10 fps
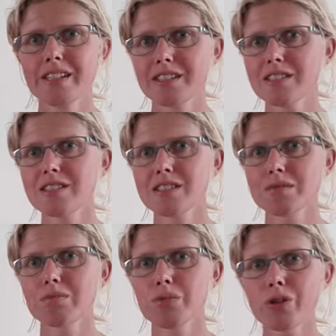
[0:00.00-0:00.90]
it's
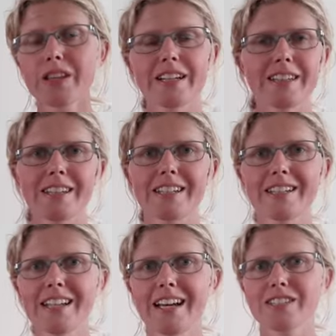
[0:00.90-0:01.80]
more likely
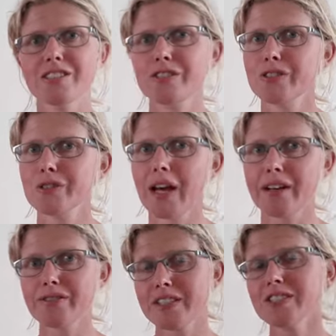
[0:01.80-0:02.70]
that you
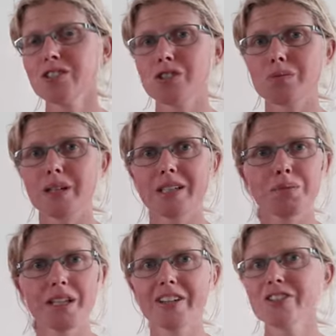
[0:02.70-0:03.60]
have wasted your money
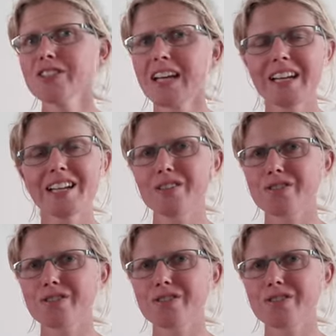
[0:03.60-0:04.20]
because you cannot